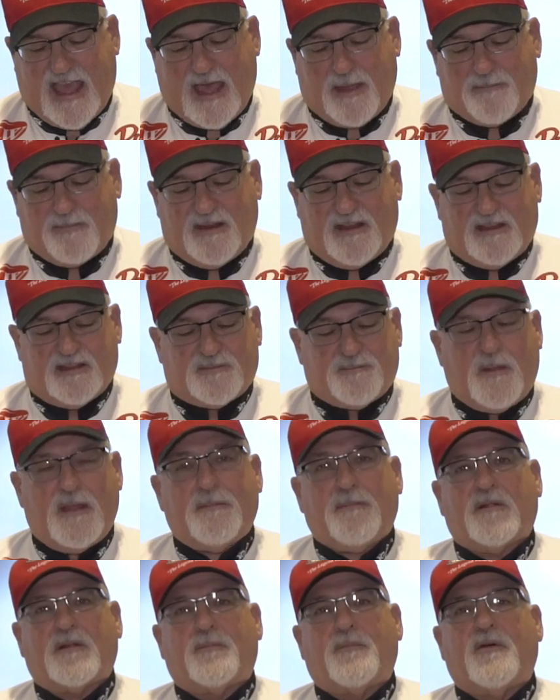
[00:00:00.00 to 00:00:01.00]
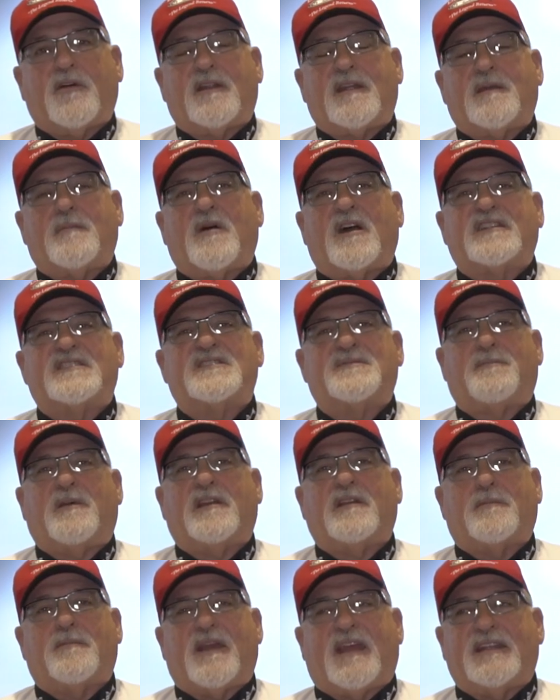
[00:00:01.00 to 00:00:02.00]
happening is people are putting them on
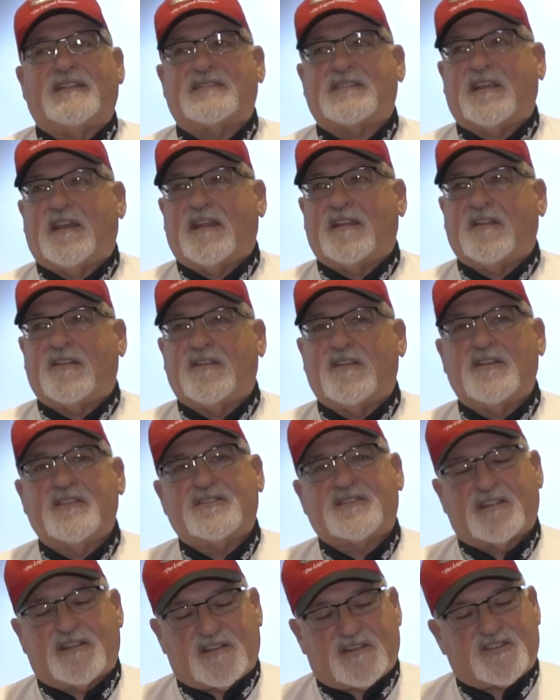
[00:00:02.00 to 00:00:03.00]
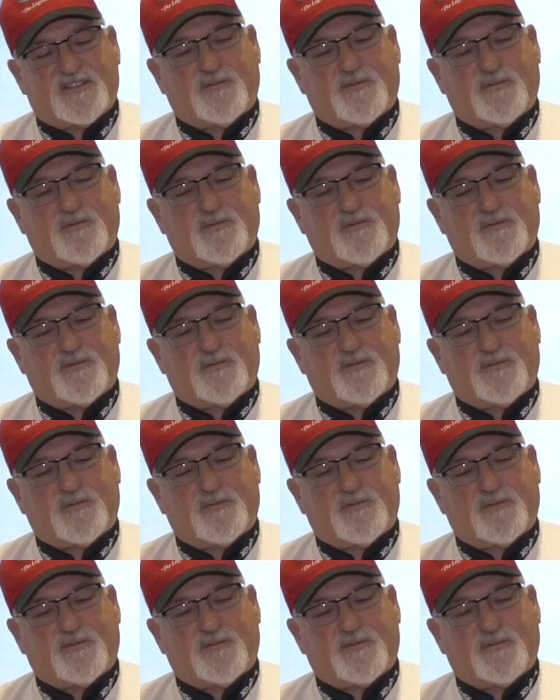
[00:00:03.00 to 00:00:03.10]
spinner baits, and they're using the